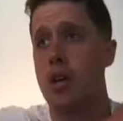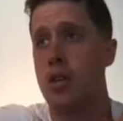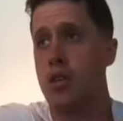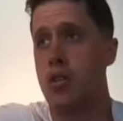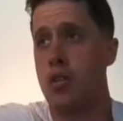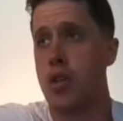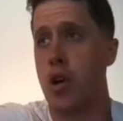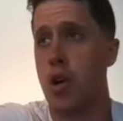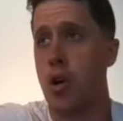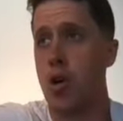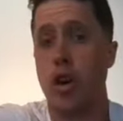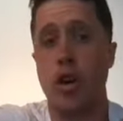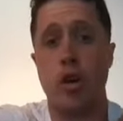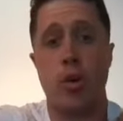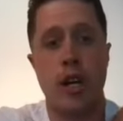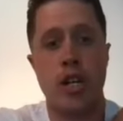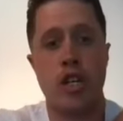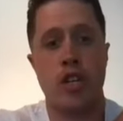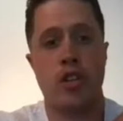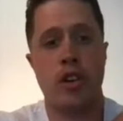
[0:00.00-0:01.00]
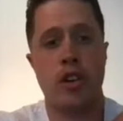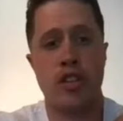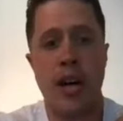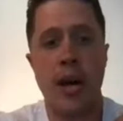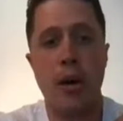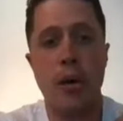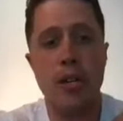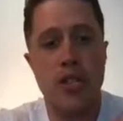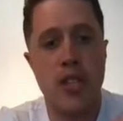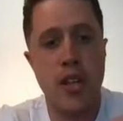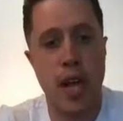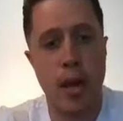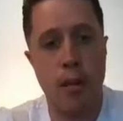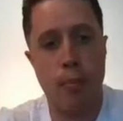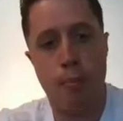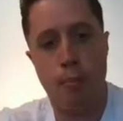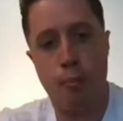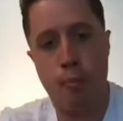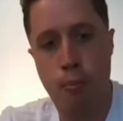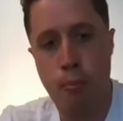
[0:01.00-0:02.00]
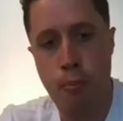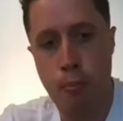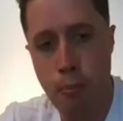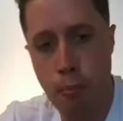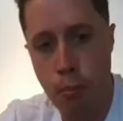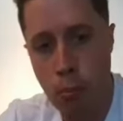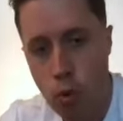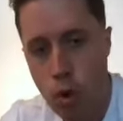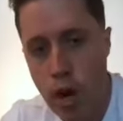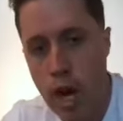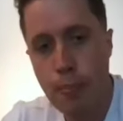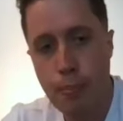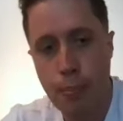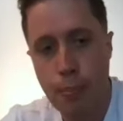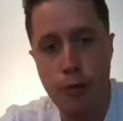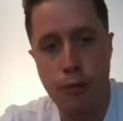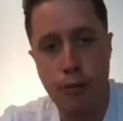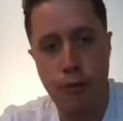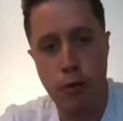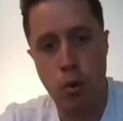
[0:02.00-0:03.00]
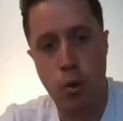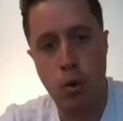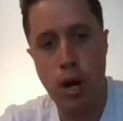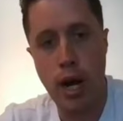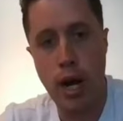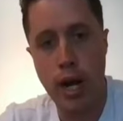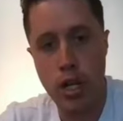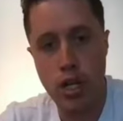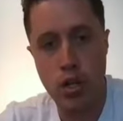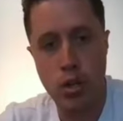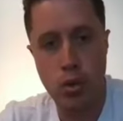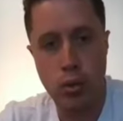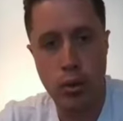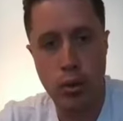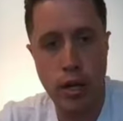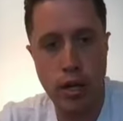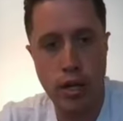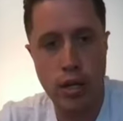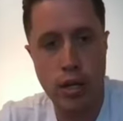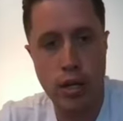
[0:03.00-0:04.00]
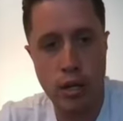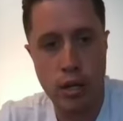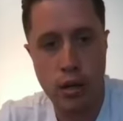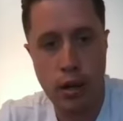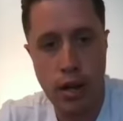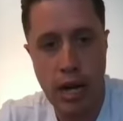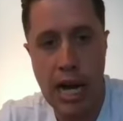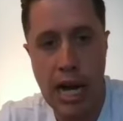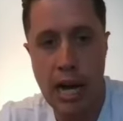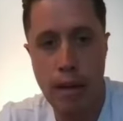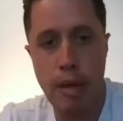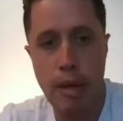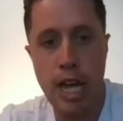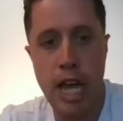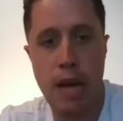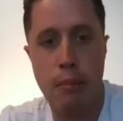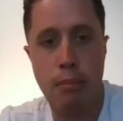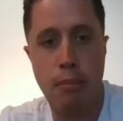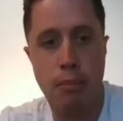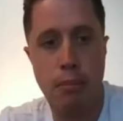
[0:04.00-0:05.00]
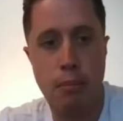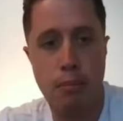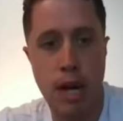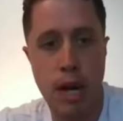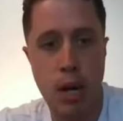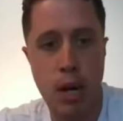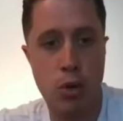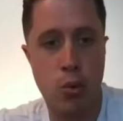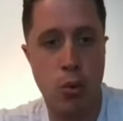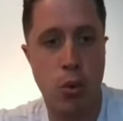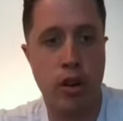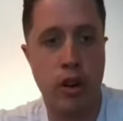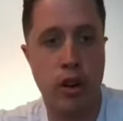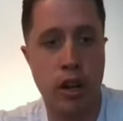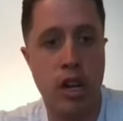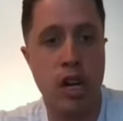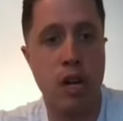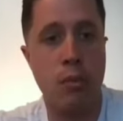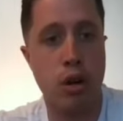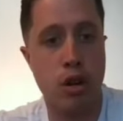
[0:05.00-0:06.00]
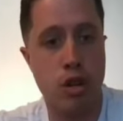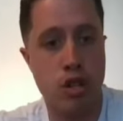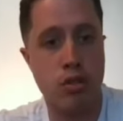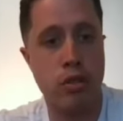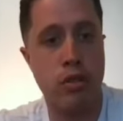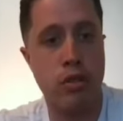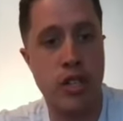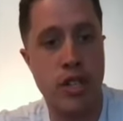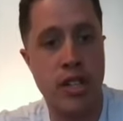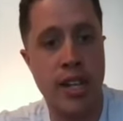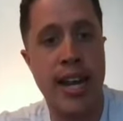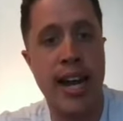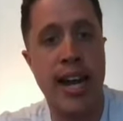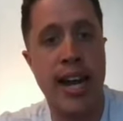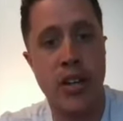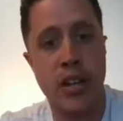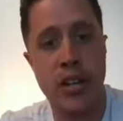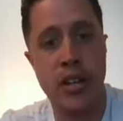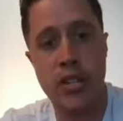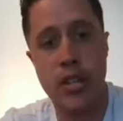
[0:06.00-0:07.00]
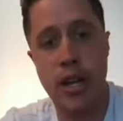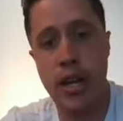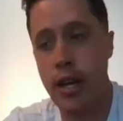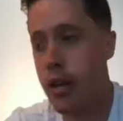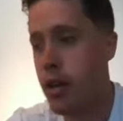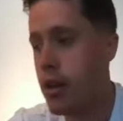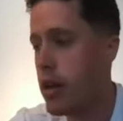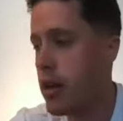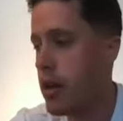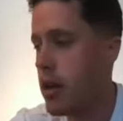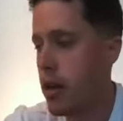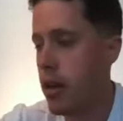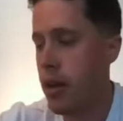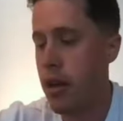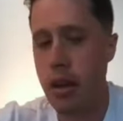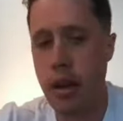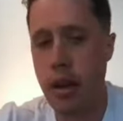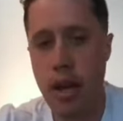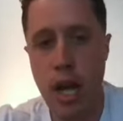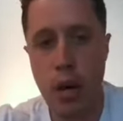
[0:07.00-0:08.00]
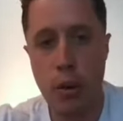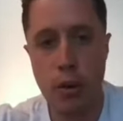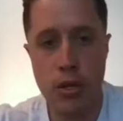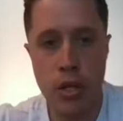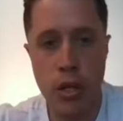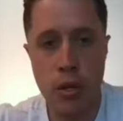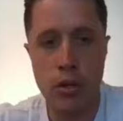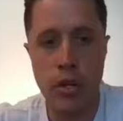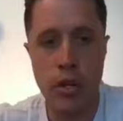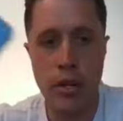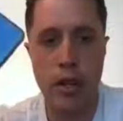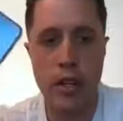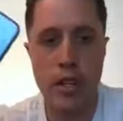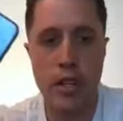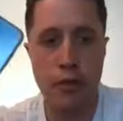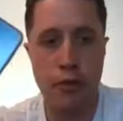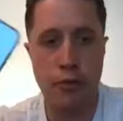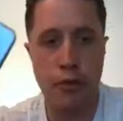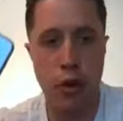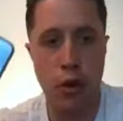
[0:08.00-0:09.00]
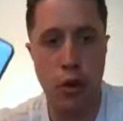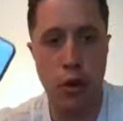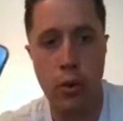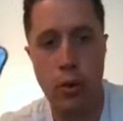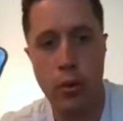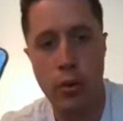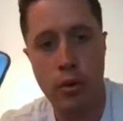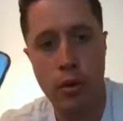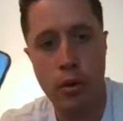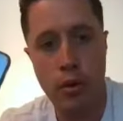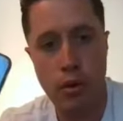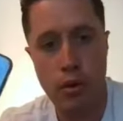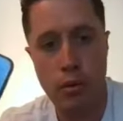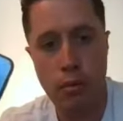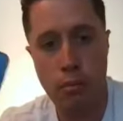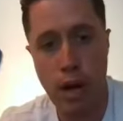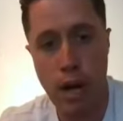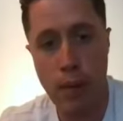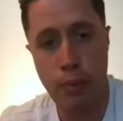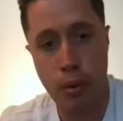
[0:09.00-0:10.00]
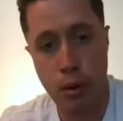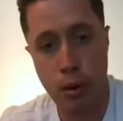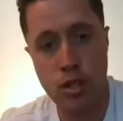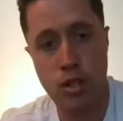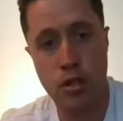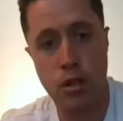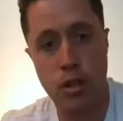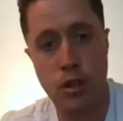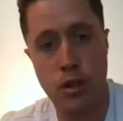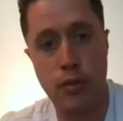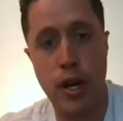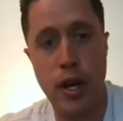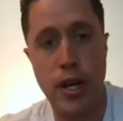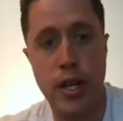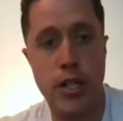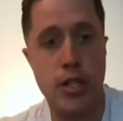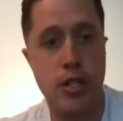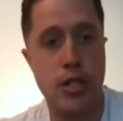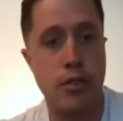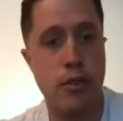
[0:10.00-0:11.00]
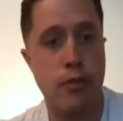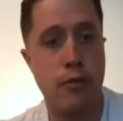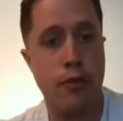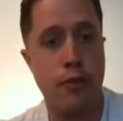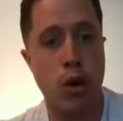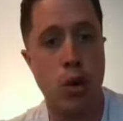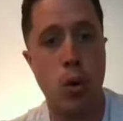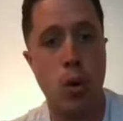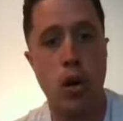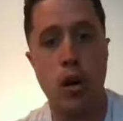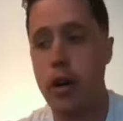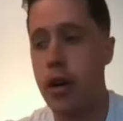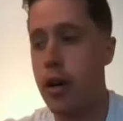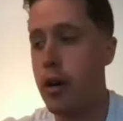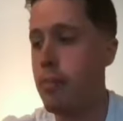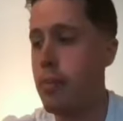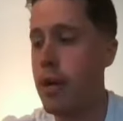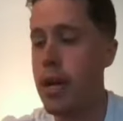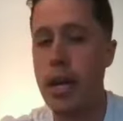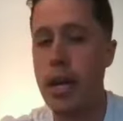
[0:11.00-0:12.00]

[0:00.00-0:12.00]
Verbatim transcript: So good question, Chris. I would say right before I joined IBM, I was working commercial real estate, as I said, and I was using this phone, my personal device, for work.